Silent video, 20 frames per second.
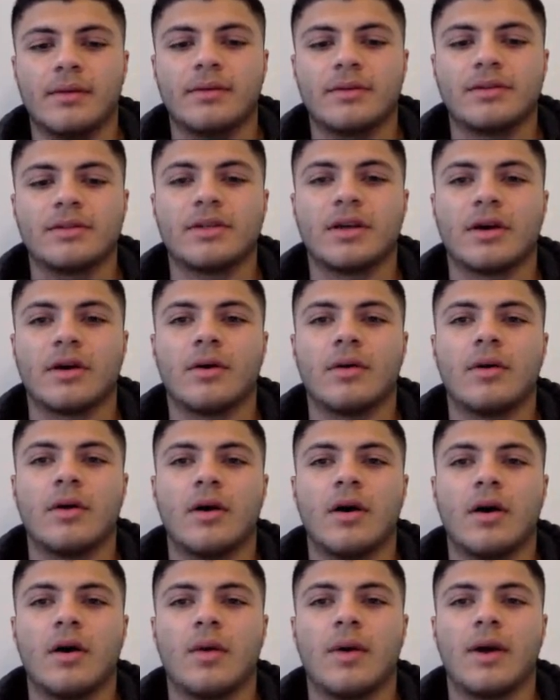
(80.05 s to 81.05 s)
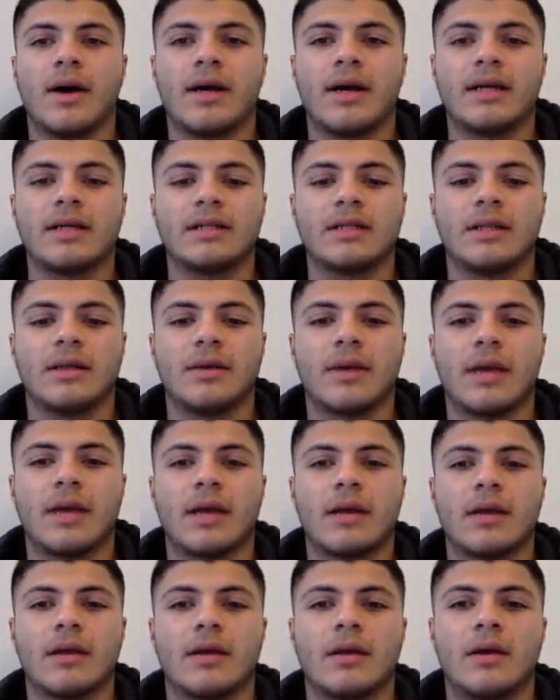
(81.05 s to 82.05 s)
So, Hawaii is
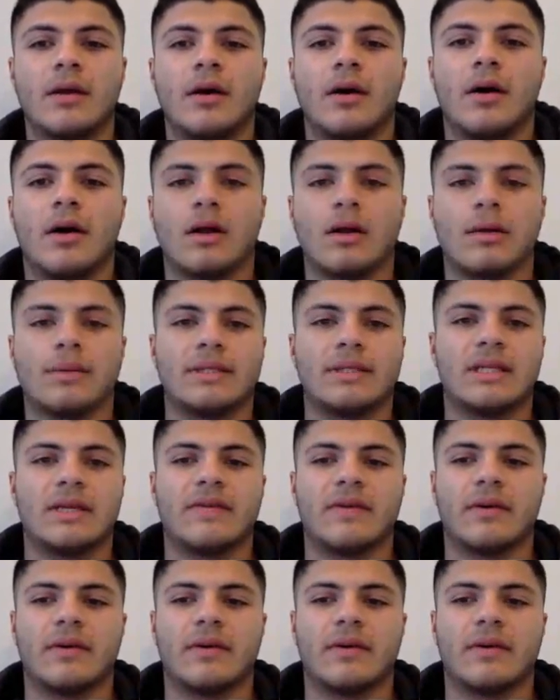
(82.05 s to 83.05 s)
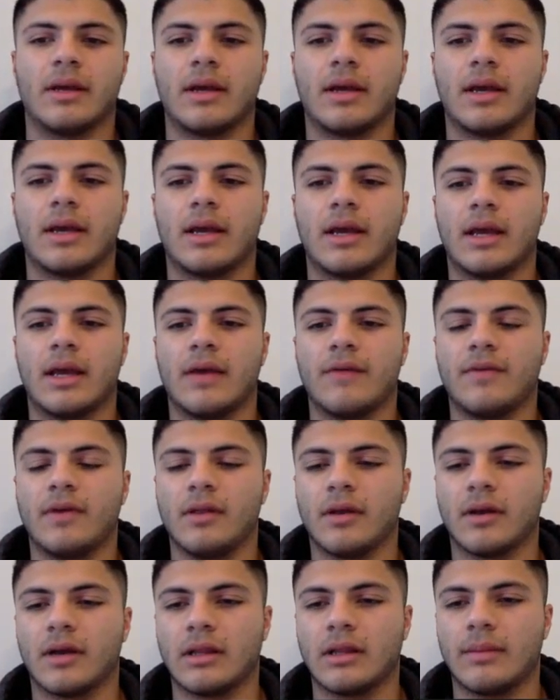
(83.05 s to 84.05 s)
located on the Pacific Plate. If you
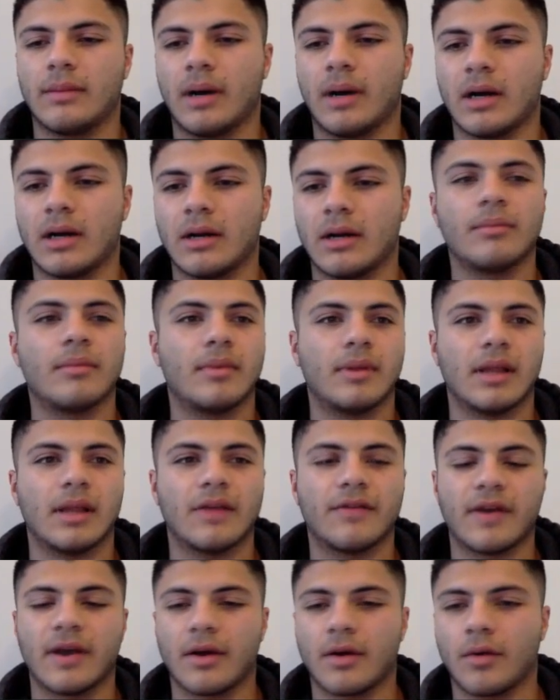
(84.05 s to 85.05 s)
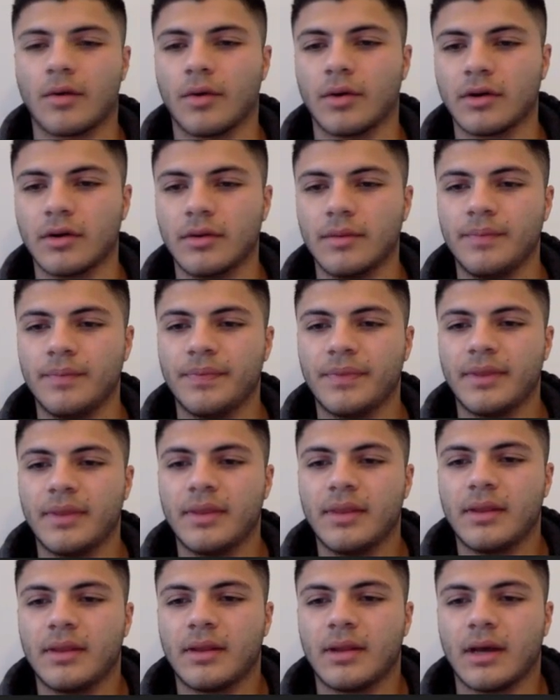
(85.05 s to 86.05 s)
look in the bottom left-hand corner,
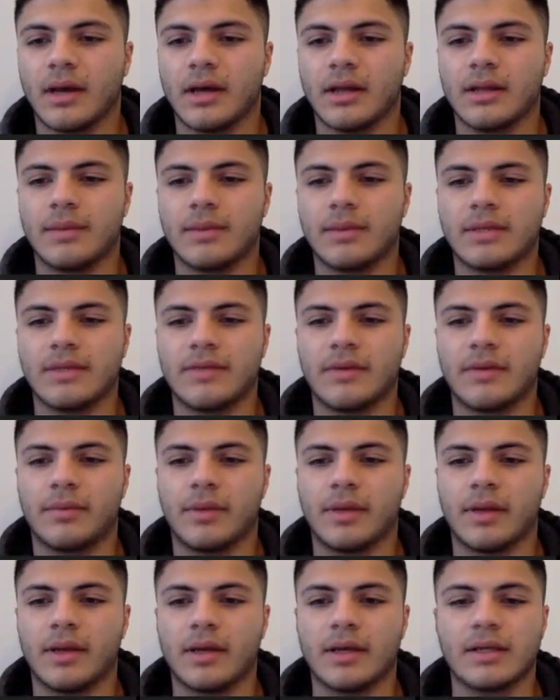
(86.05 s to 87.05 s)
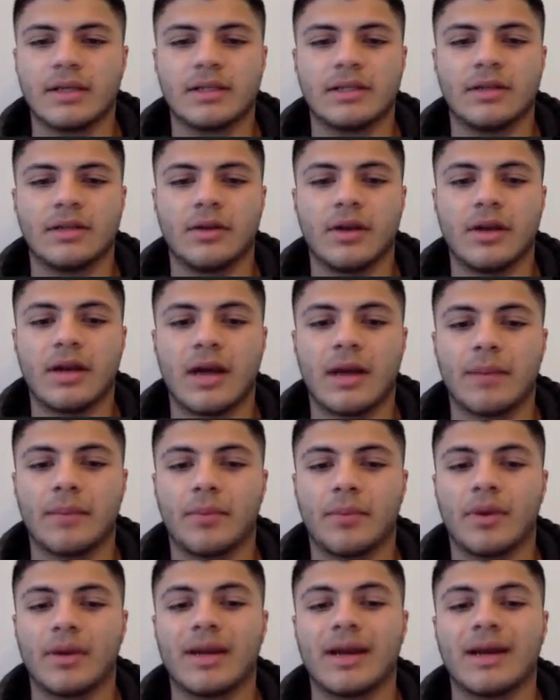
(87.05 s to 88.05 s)
the Pacific Plate is
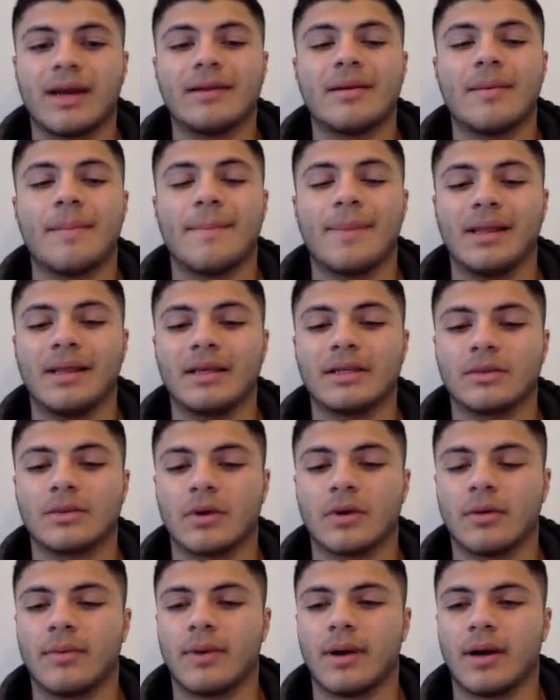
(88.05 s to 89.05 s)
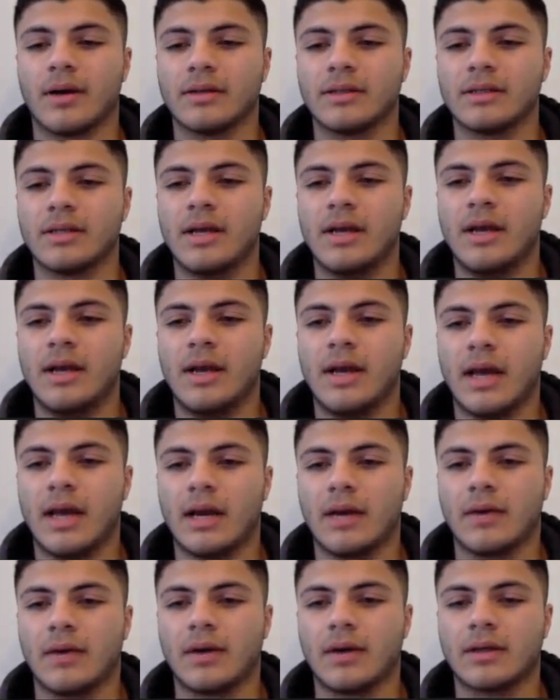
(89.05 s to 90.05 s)
39.9 million square miles, and
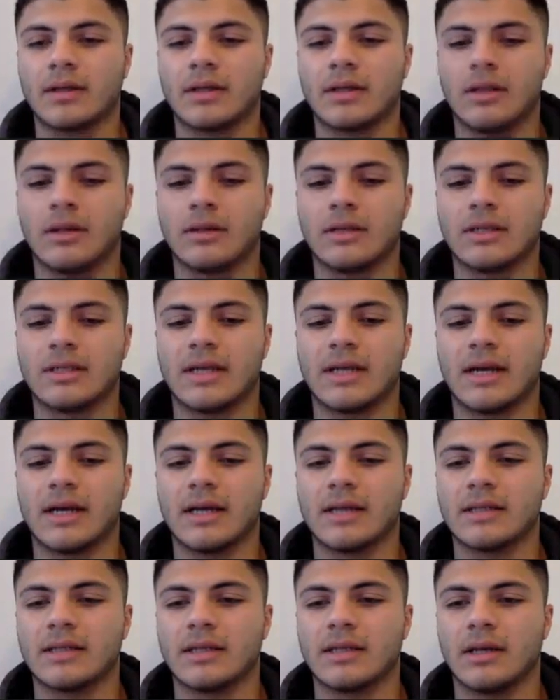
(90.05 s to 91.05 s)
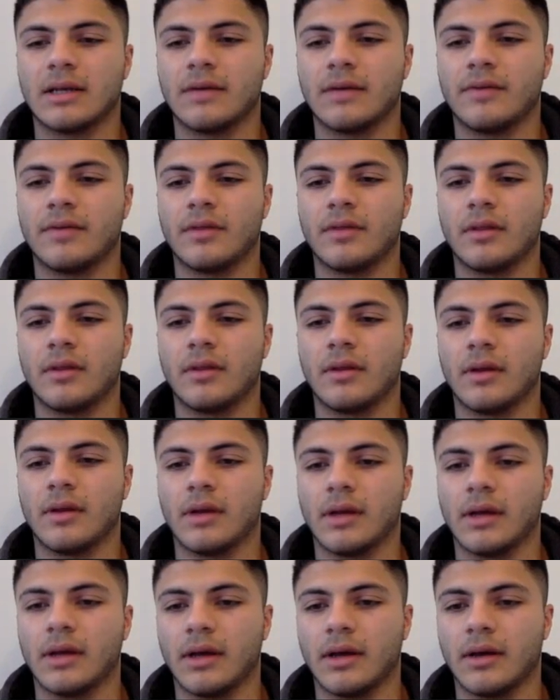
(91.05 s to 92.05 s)
it runs along the sides of
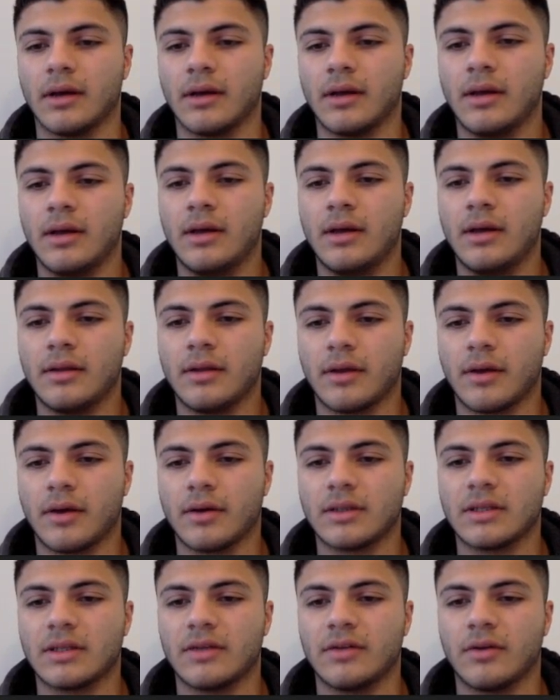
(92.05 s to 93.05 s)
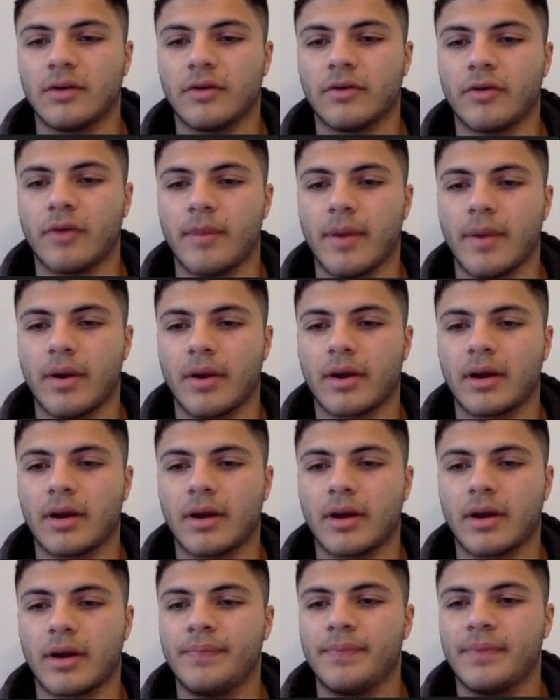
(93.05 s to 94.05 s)
uh, the coast of North America